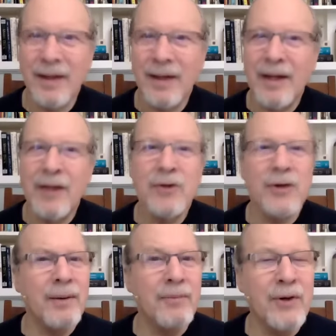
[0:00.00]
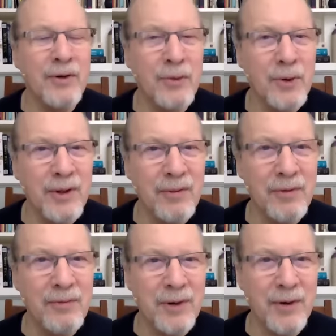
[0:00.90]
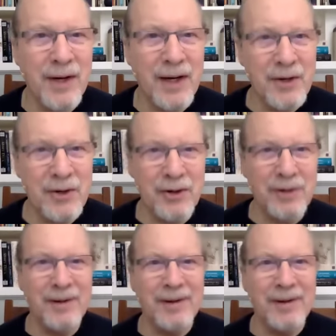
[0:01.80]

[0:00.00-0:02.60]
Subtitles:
Each time we do a different variation,